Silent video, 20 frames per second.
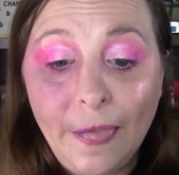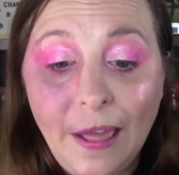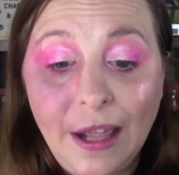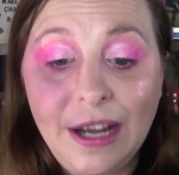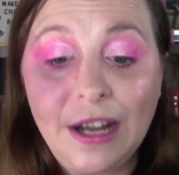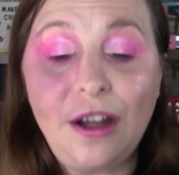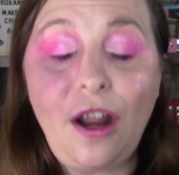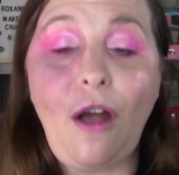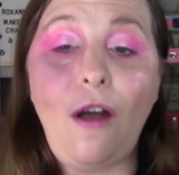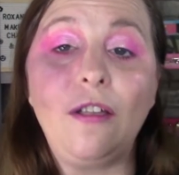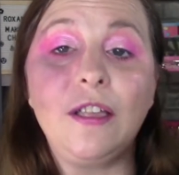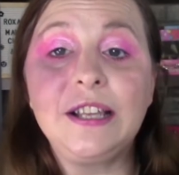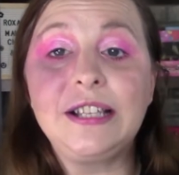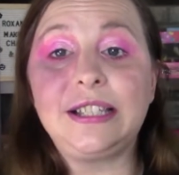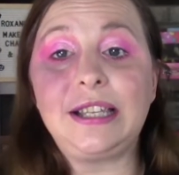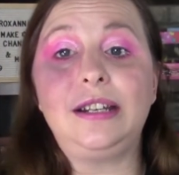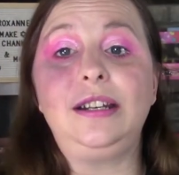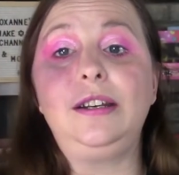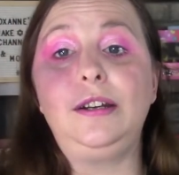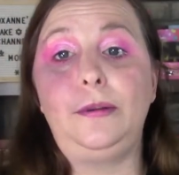I get all
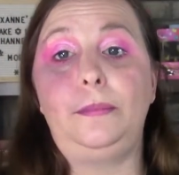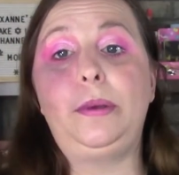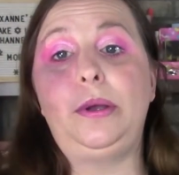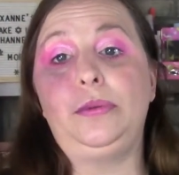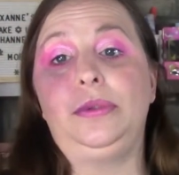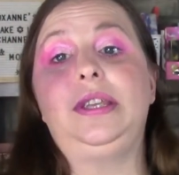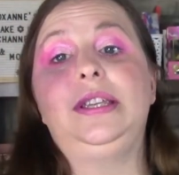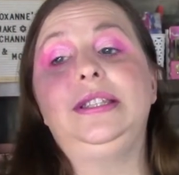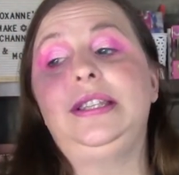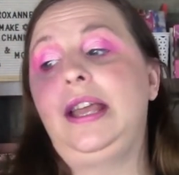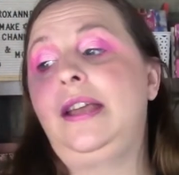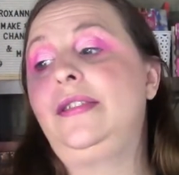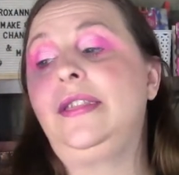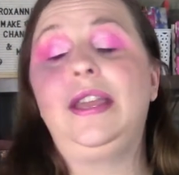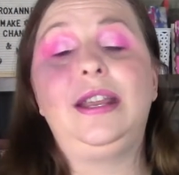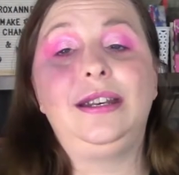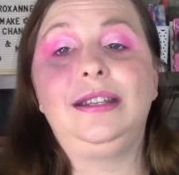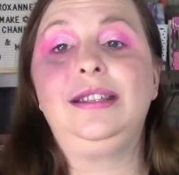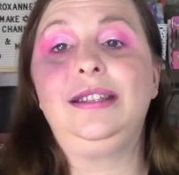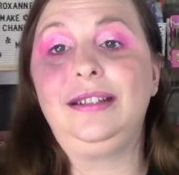excited about this, and
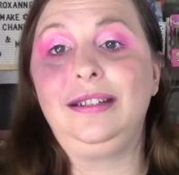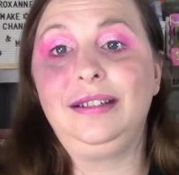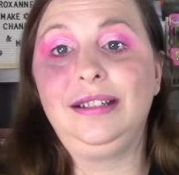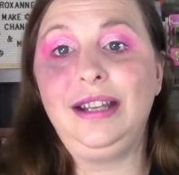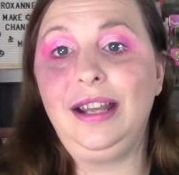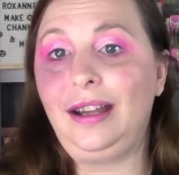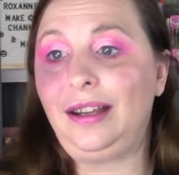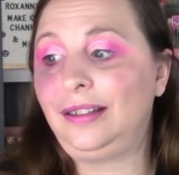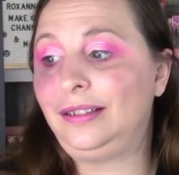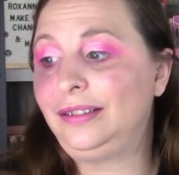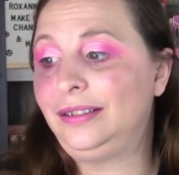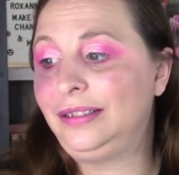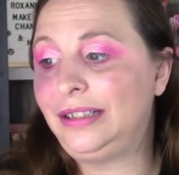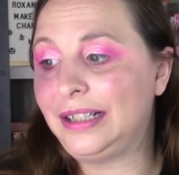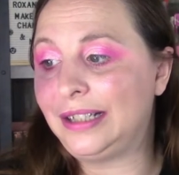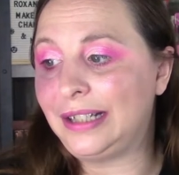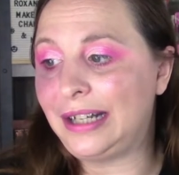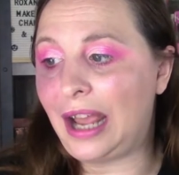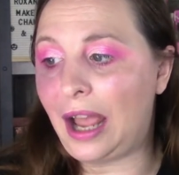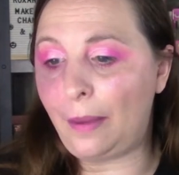then yeah, it
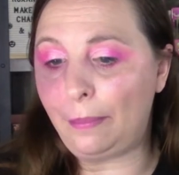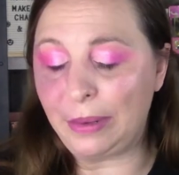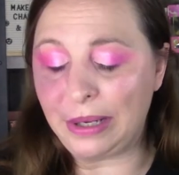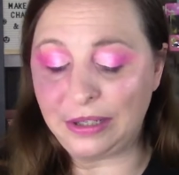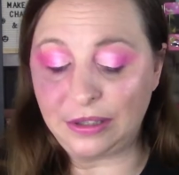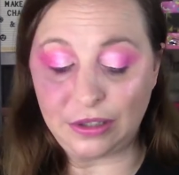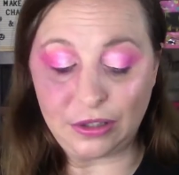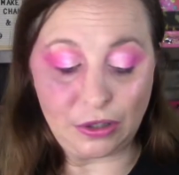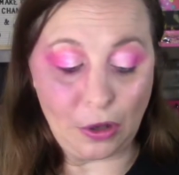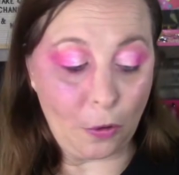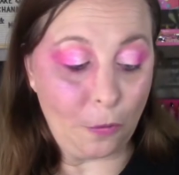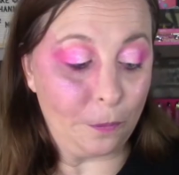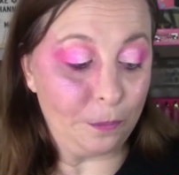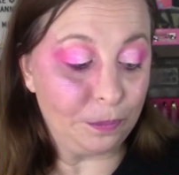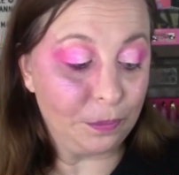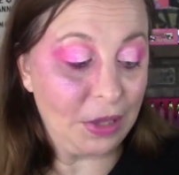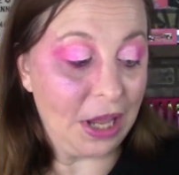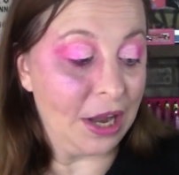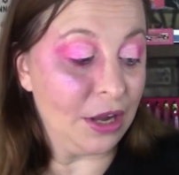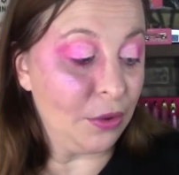doesn't happen. So
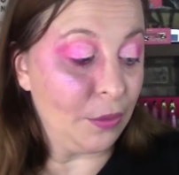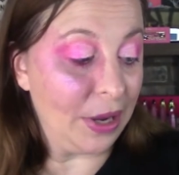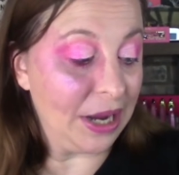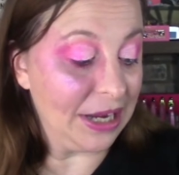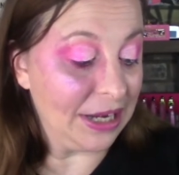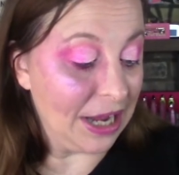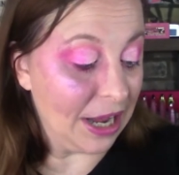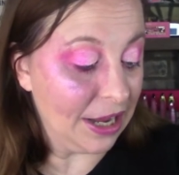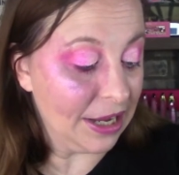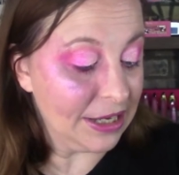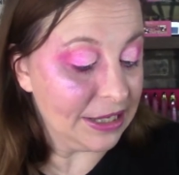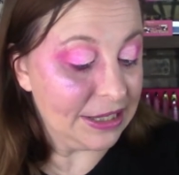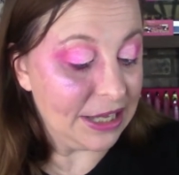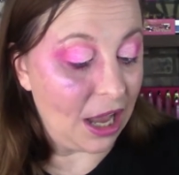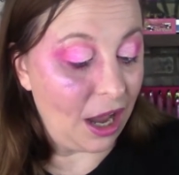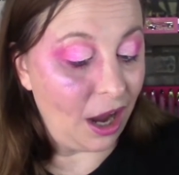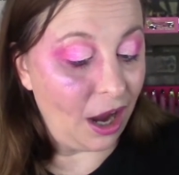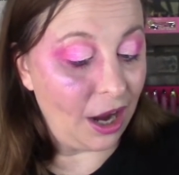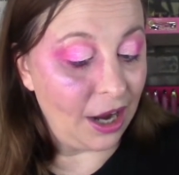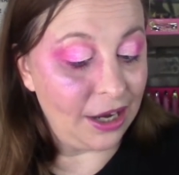anyway, guys,
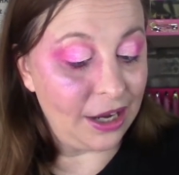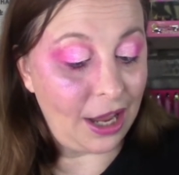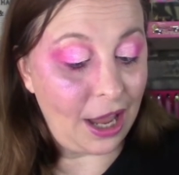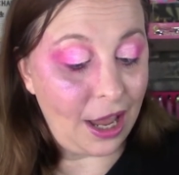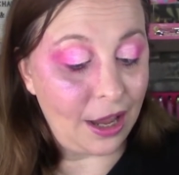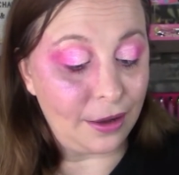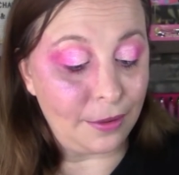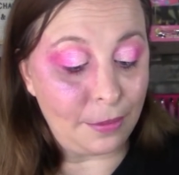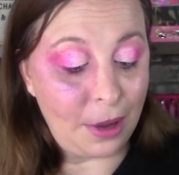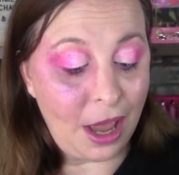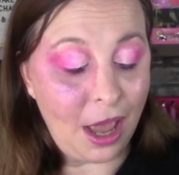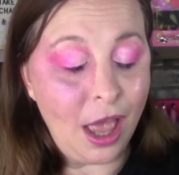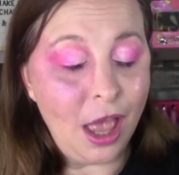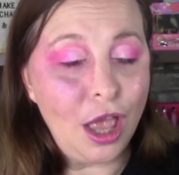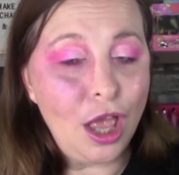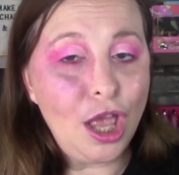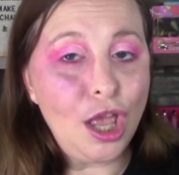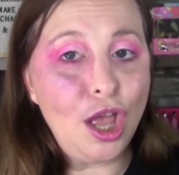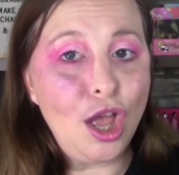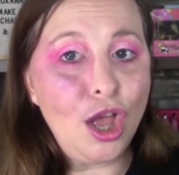I am
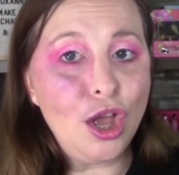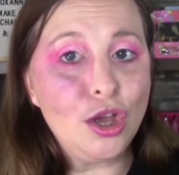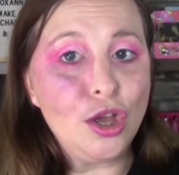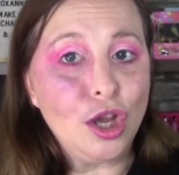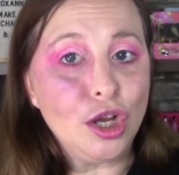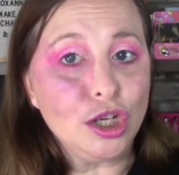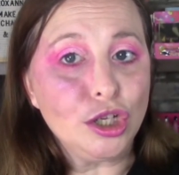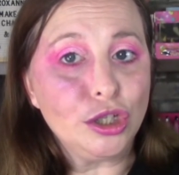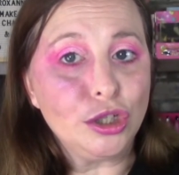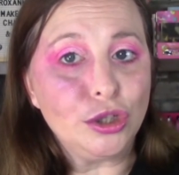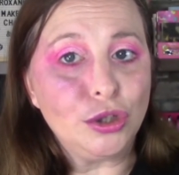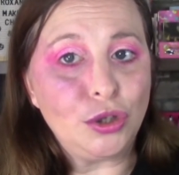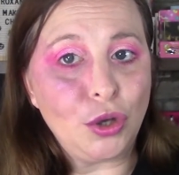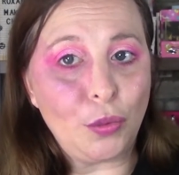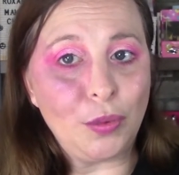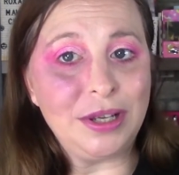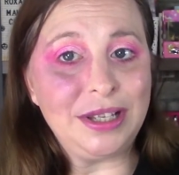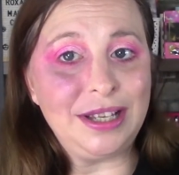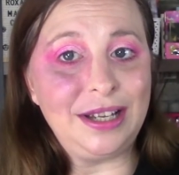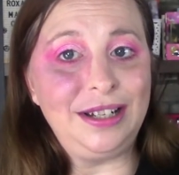
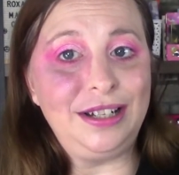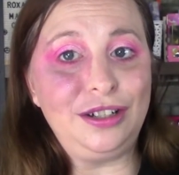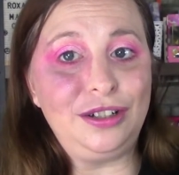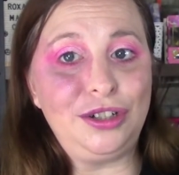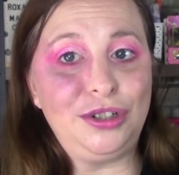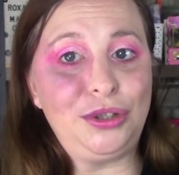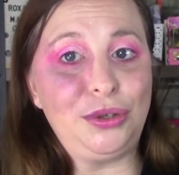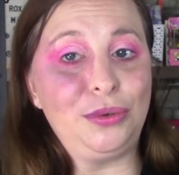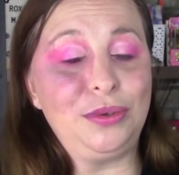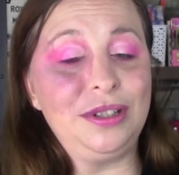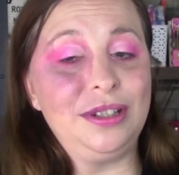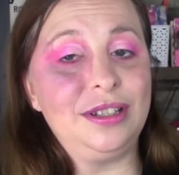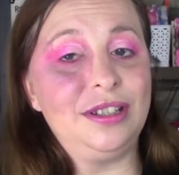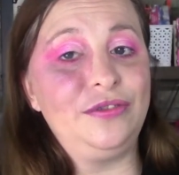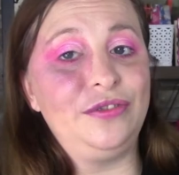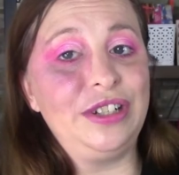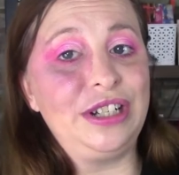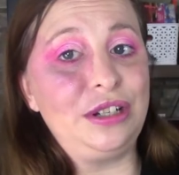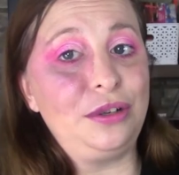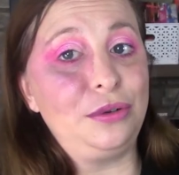so excited to show this
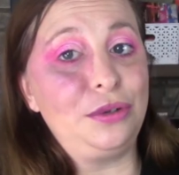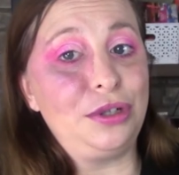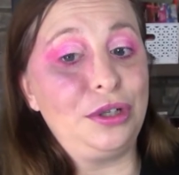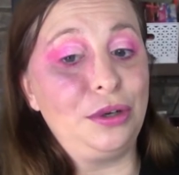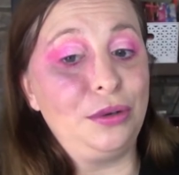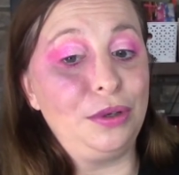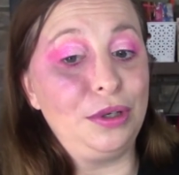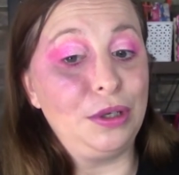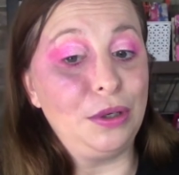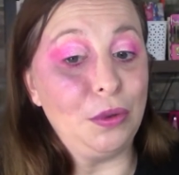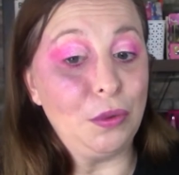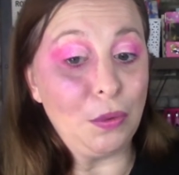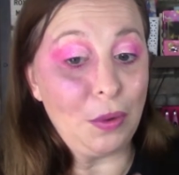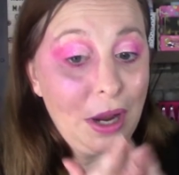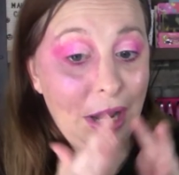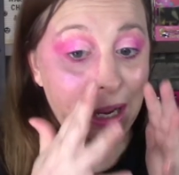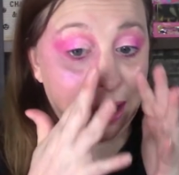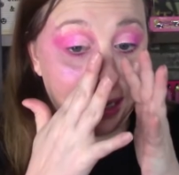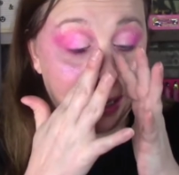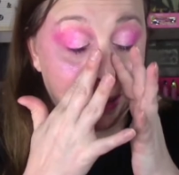video to you.
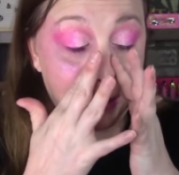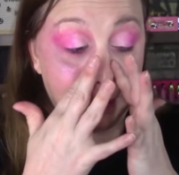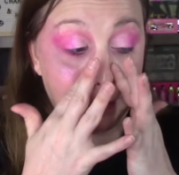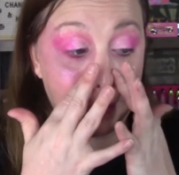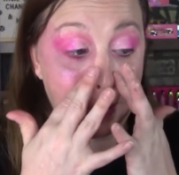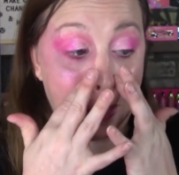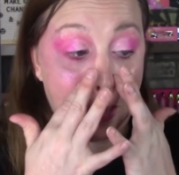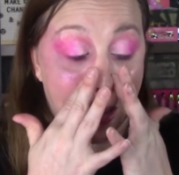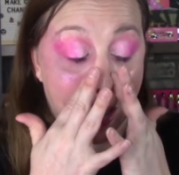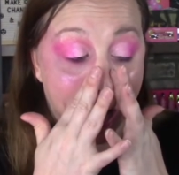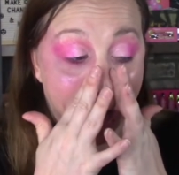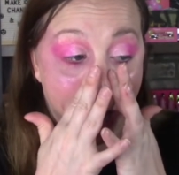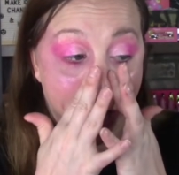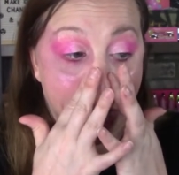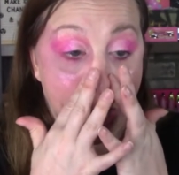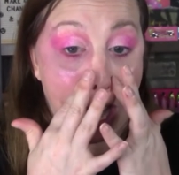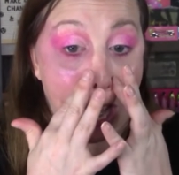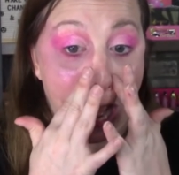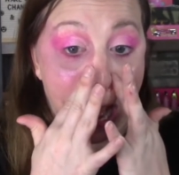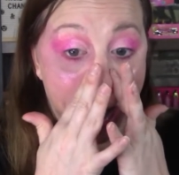I
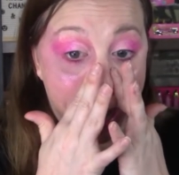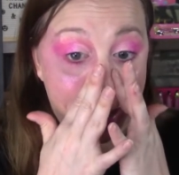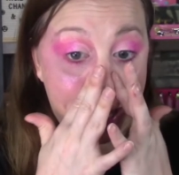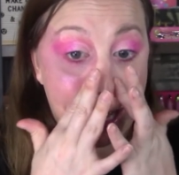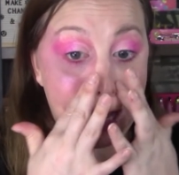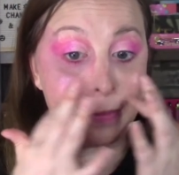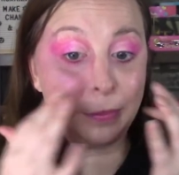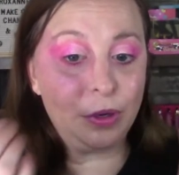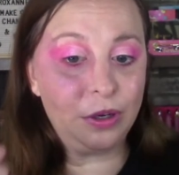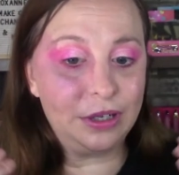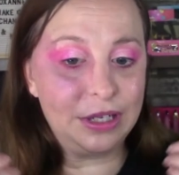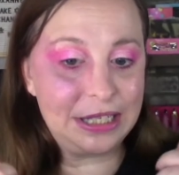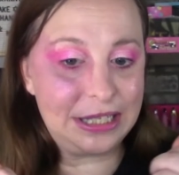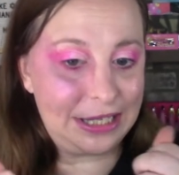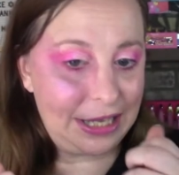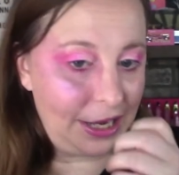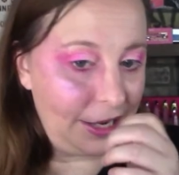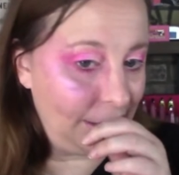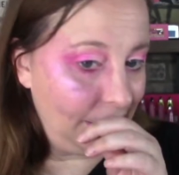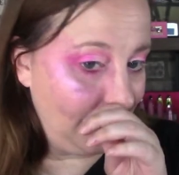am gonna
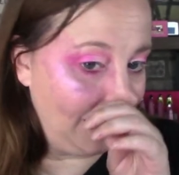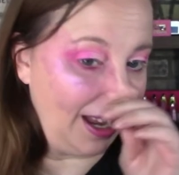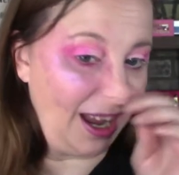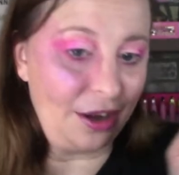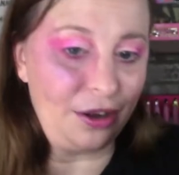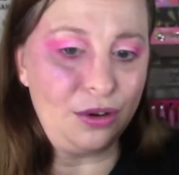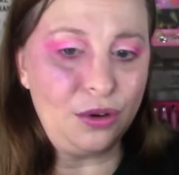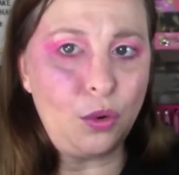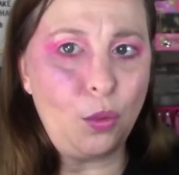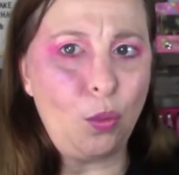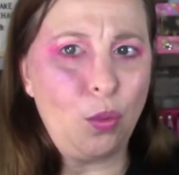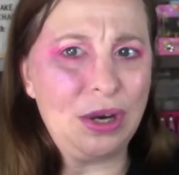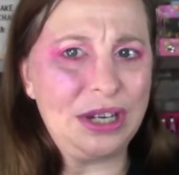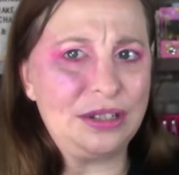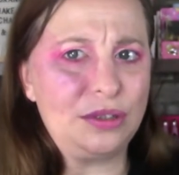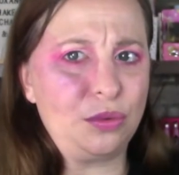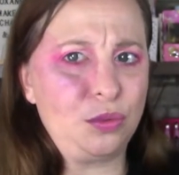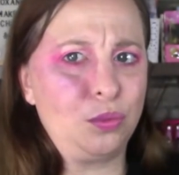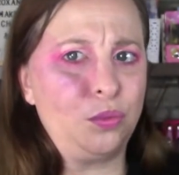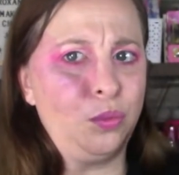say, I don't know
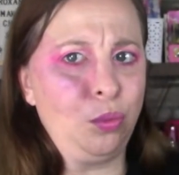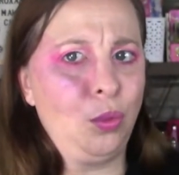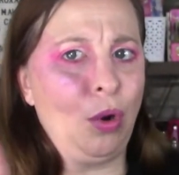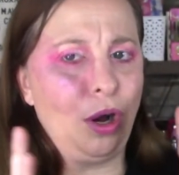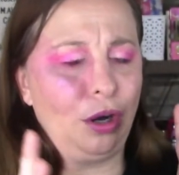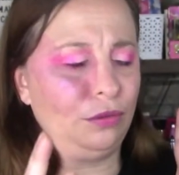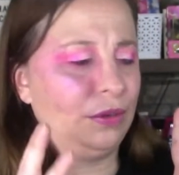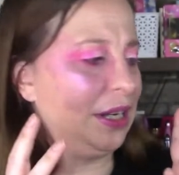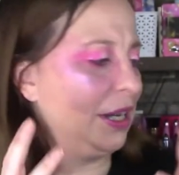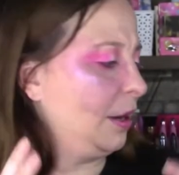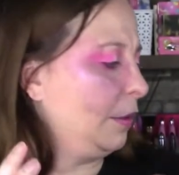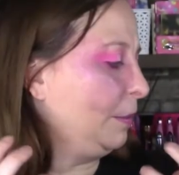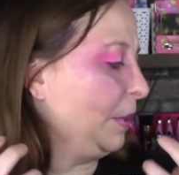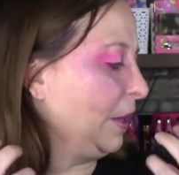what's wrong right now,